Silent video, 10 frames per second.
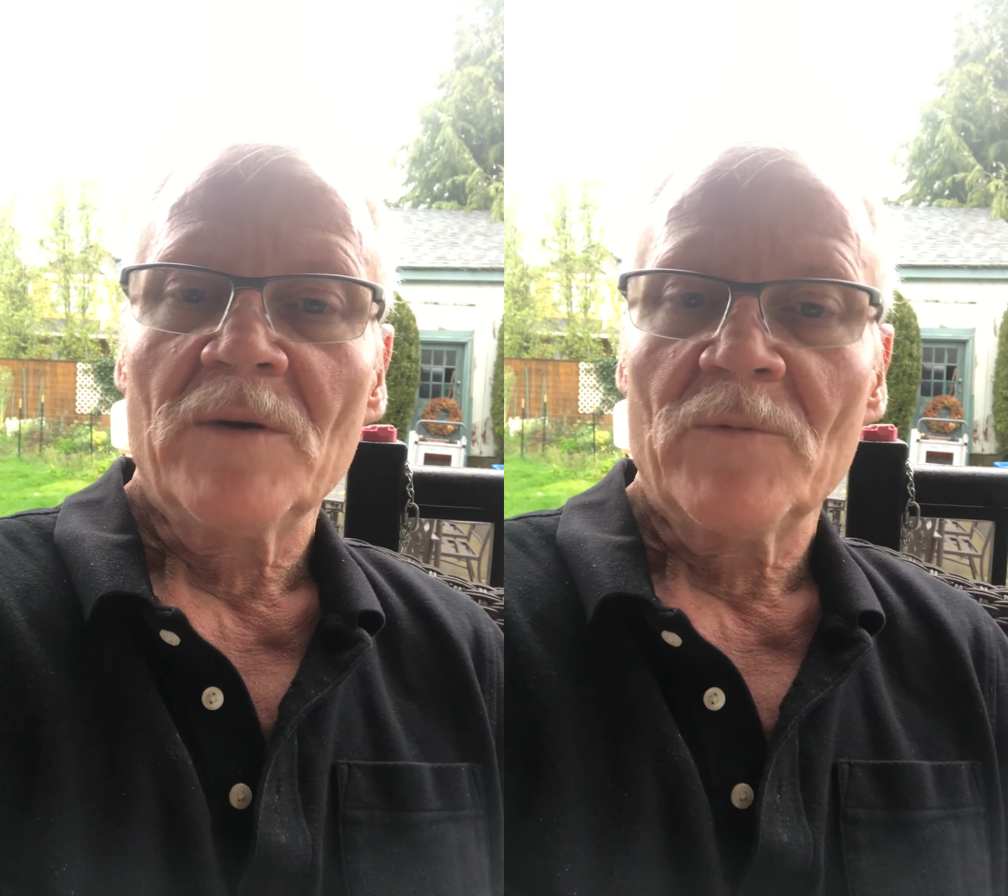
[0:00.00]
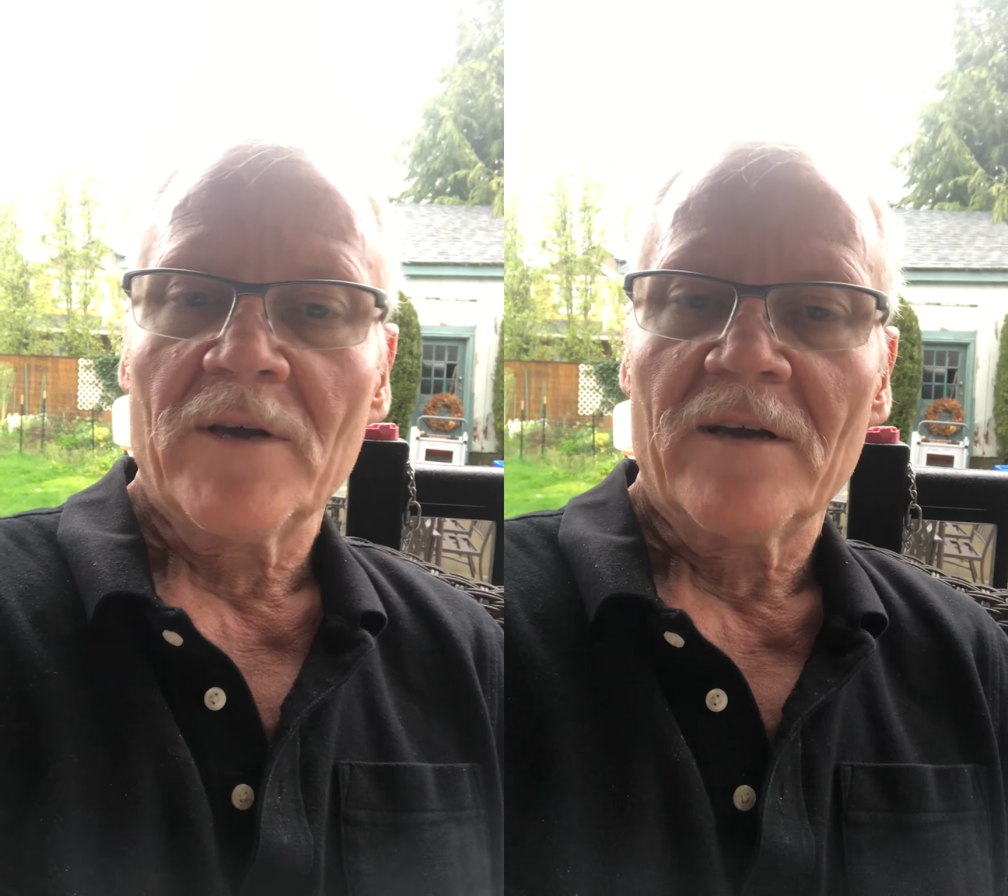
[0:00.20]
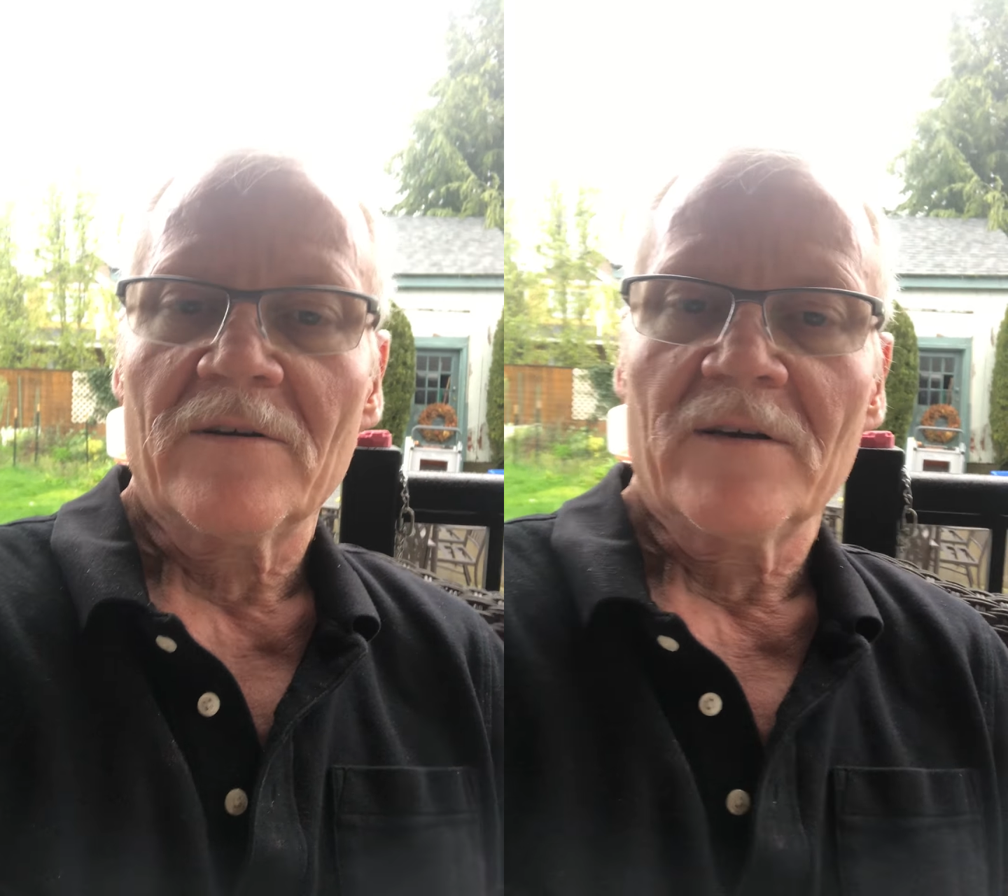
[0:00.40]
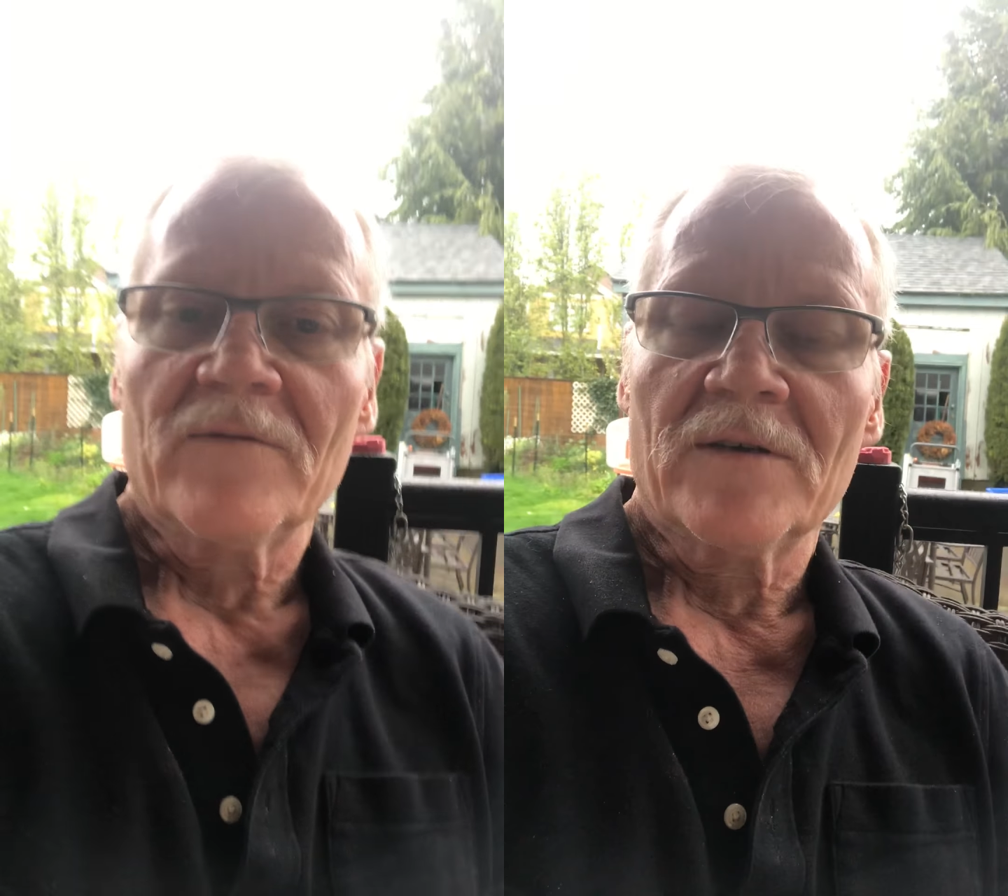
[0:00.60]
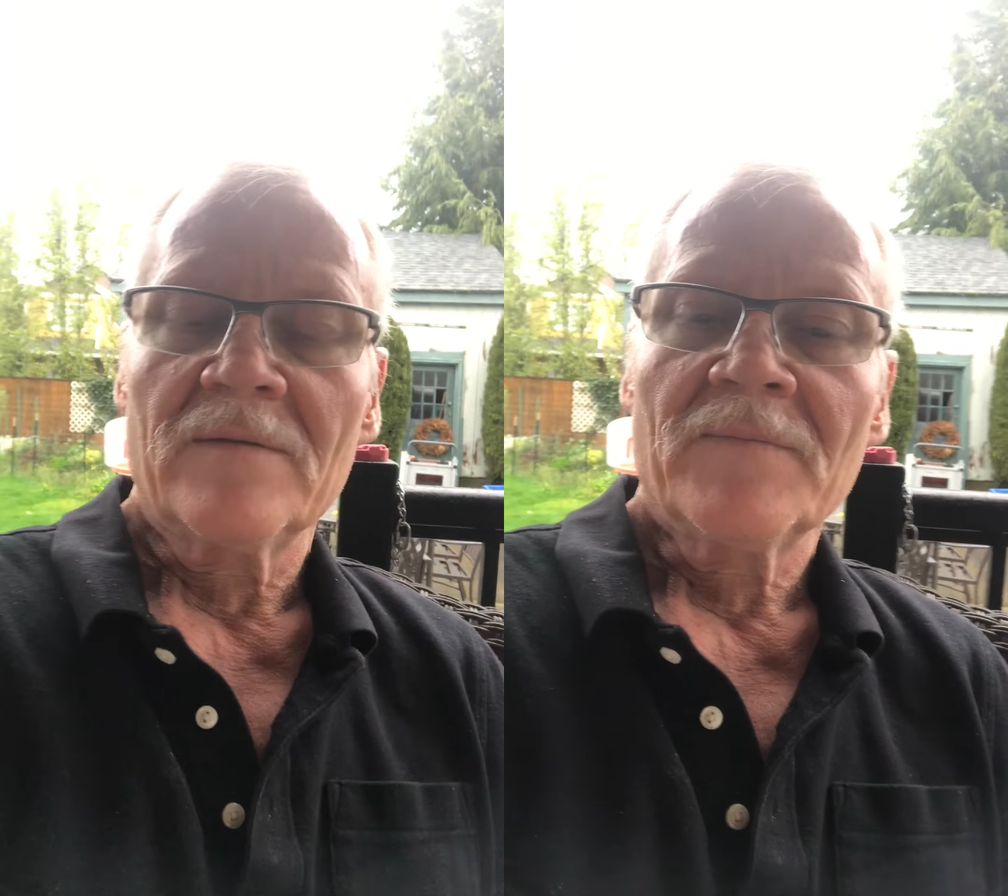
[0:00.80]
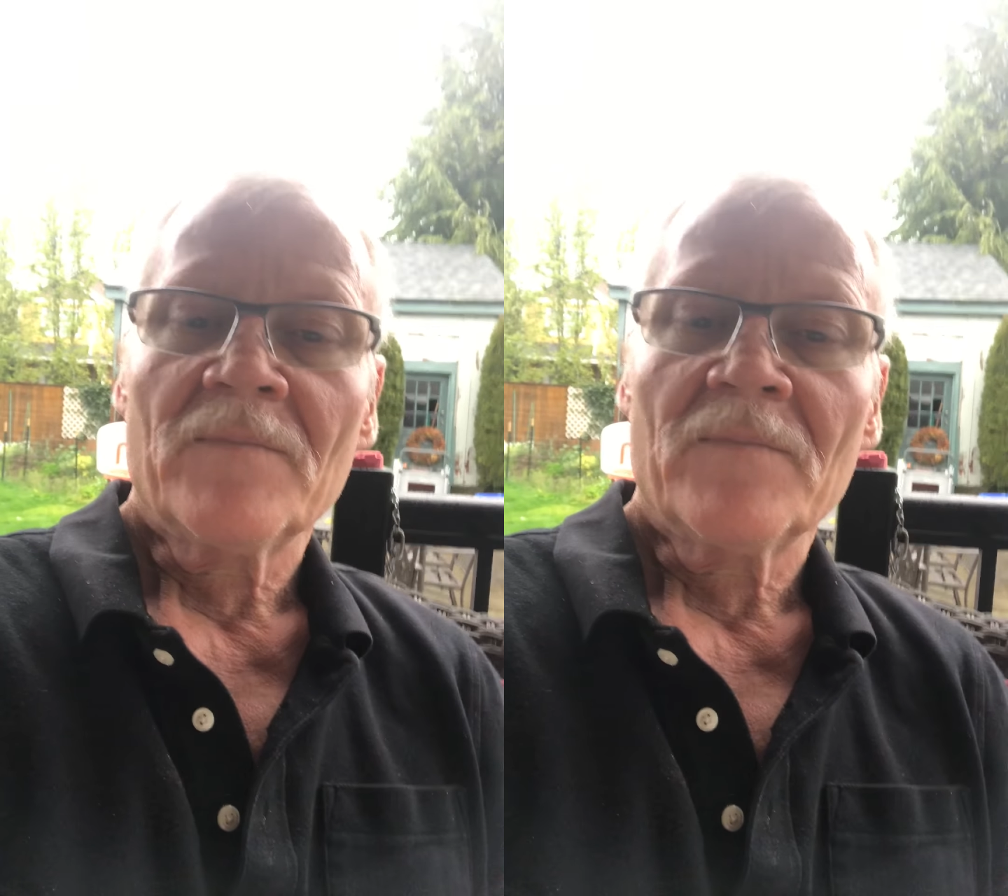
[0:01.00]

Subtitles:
memory care even,